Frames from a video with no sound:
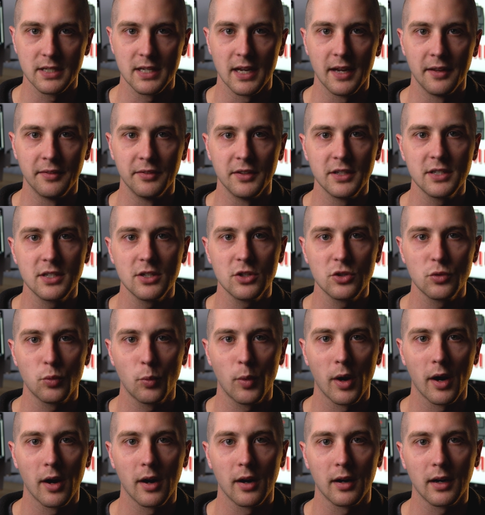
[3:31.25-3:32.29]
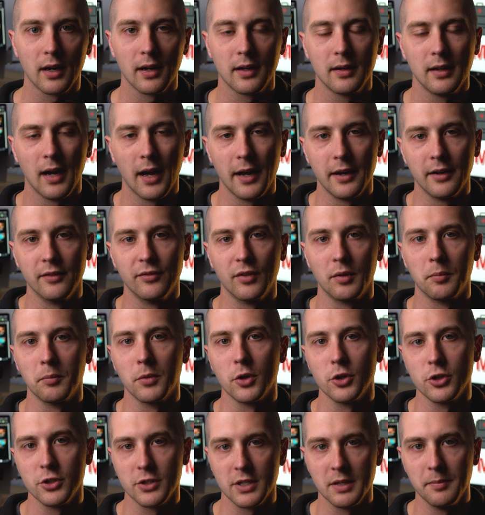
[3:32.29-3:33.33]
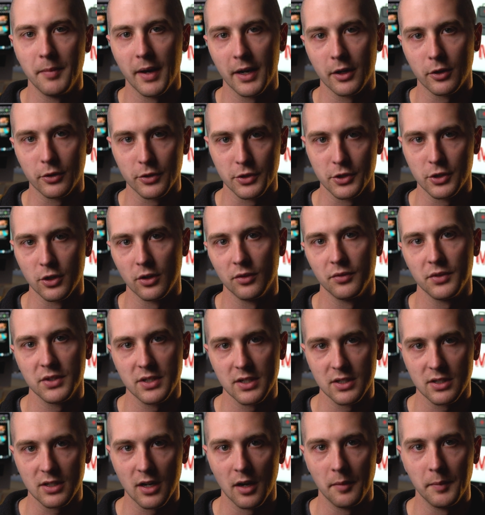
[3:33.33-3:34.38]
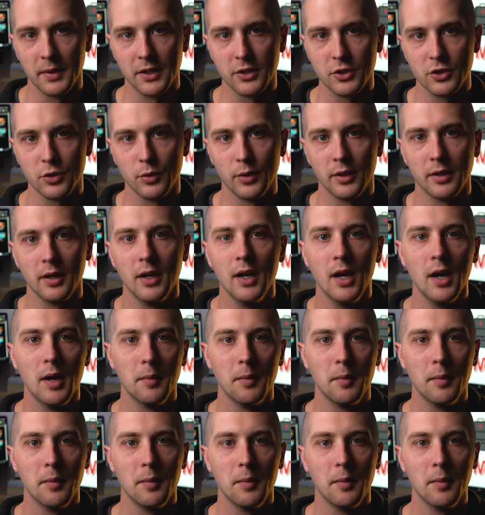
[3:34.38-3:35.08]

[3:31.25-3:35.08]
and this is where kind of emergency medical services come into it,